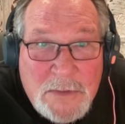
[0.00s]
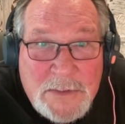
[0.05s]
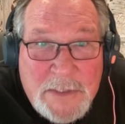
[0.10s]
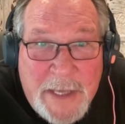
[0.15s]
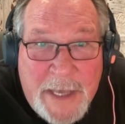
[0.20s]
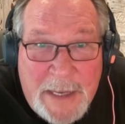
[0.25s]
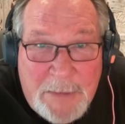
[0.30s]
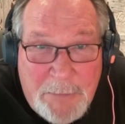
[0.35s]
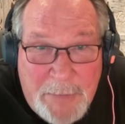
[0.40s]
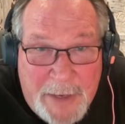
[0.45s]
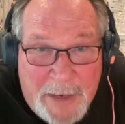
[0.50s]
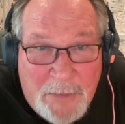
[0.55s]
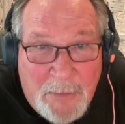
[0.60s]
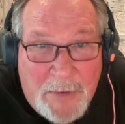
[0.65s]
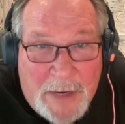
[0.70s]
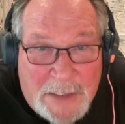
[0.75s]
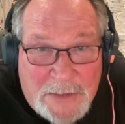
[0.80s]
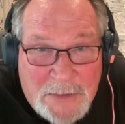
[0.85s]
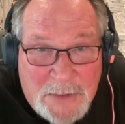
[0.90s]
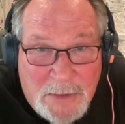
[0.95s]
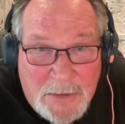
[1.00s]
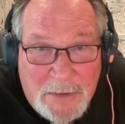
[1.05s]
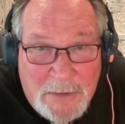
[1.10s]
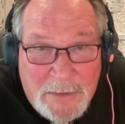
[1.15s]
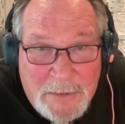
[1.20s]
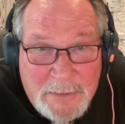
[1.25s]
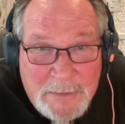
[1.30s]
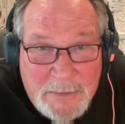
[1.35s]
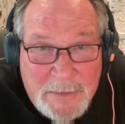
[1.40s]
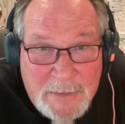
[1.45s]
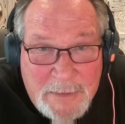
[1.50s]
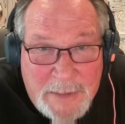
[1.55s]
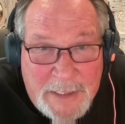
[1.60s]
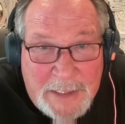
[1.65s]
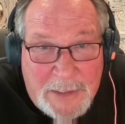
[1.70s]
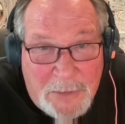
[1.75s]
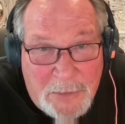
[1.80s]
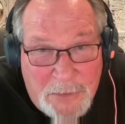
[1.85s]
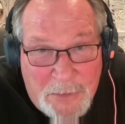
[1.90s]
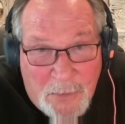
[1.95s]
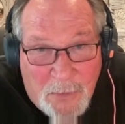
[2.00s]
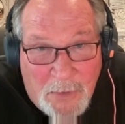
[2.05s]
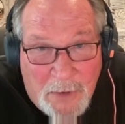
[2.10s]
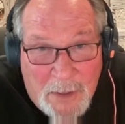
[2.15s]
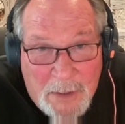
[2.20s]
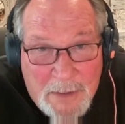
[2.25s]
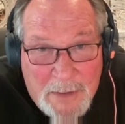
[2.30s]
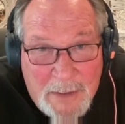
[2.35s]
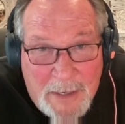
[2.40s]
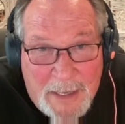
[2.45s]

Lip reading: had been a wrestler in New York,